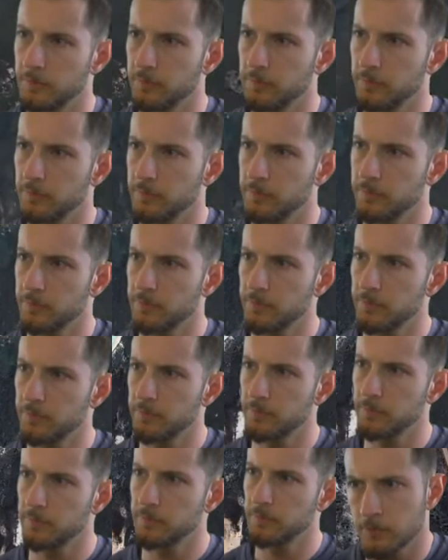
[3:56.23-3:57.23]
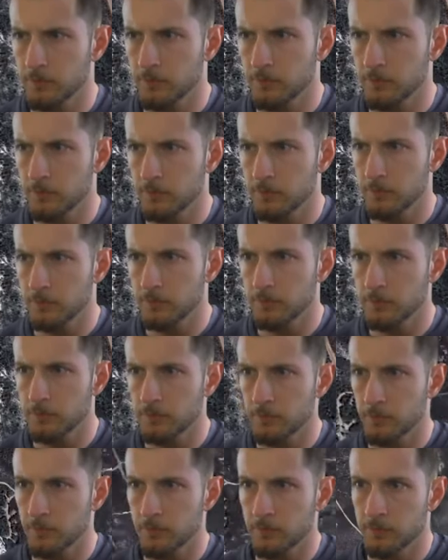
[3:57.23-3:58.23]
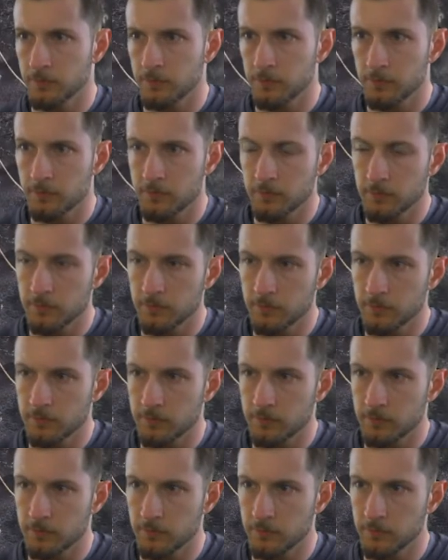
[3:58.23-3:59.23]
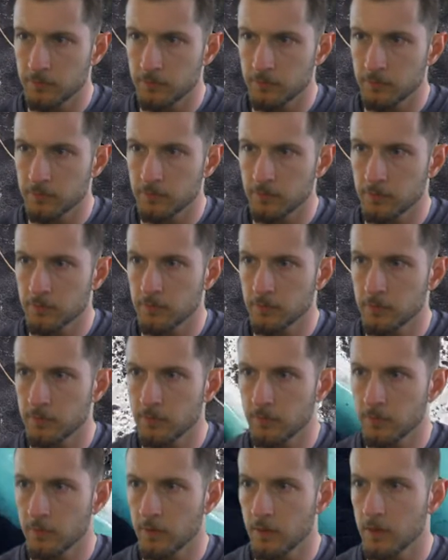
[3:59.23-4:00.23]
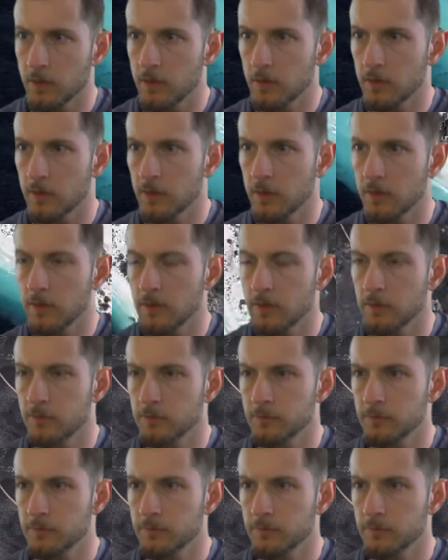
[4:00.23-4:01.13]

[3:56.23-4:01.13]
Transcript: (silence)